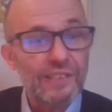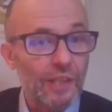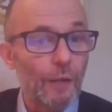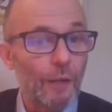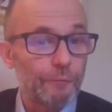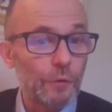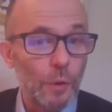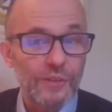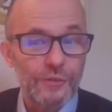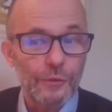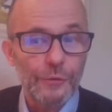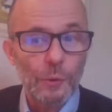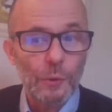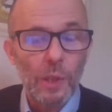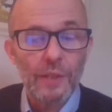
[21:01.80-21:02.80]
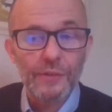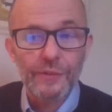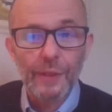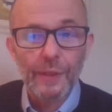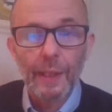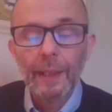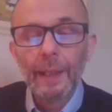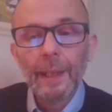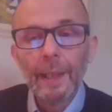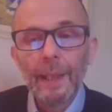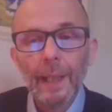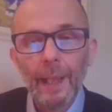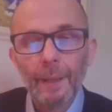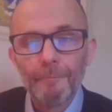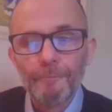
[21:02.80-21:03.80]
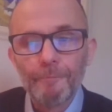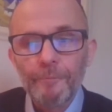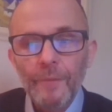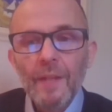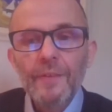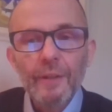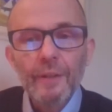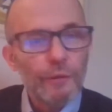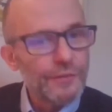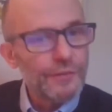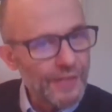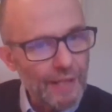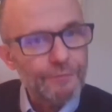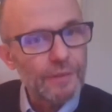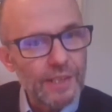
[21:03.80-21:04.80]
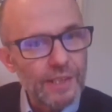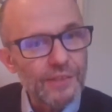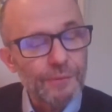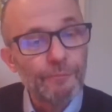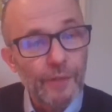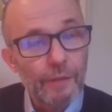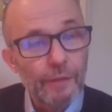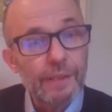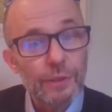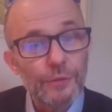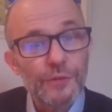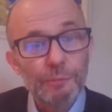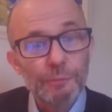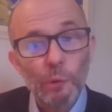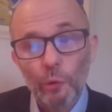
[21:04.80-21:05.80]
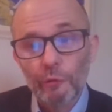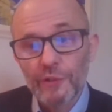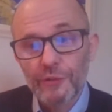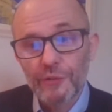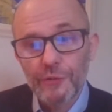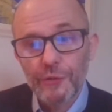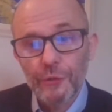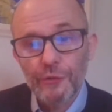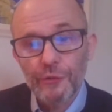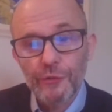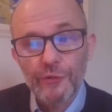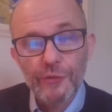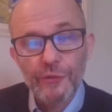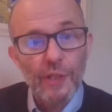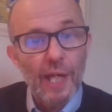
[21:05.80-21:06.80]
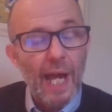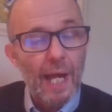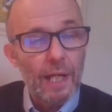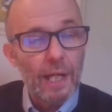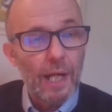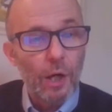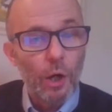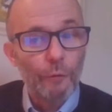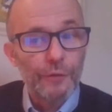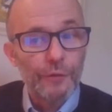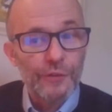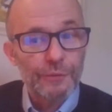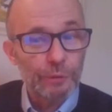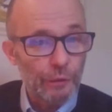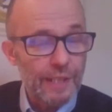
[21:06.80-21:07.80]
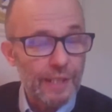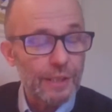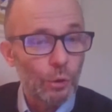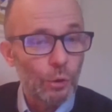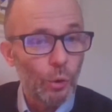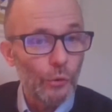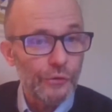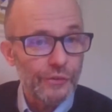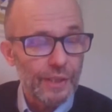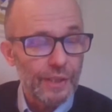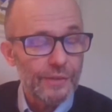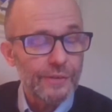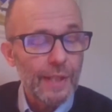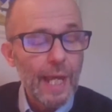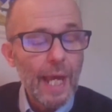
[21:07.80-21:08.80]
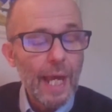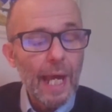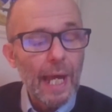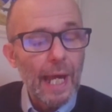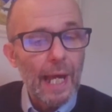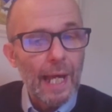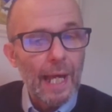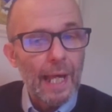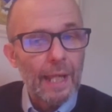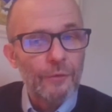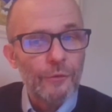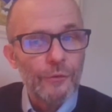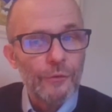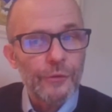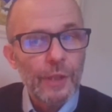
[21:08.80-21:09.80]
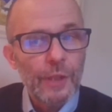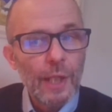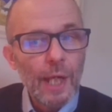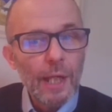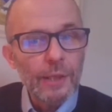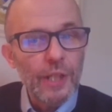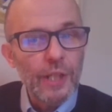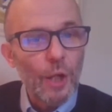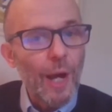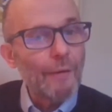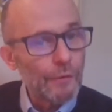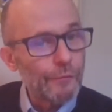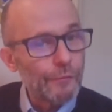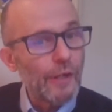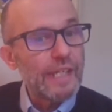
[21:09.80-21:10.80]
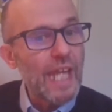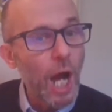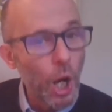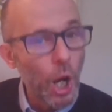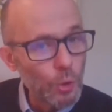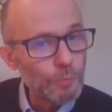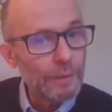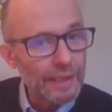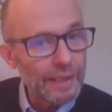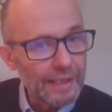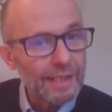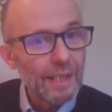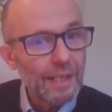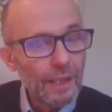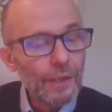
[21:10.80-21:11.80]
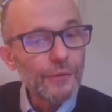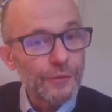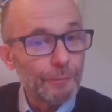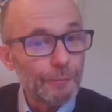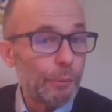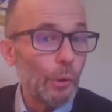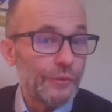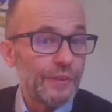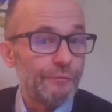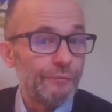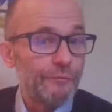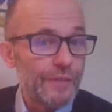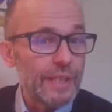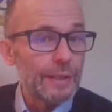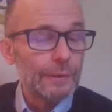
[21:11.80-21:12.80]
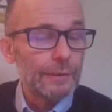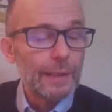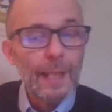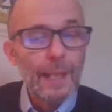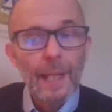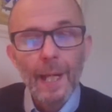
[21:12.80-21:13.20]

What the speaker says: tough question to answer. There are definitely some very good smaller institutions that offer some great courses and, you know, have a very homely, supportive feel.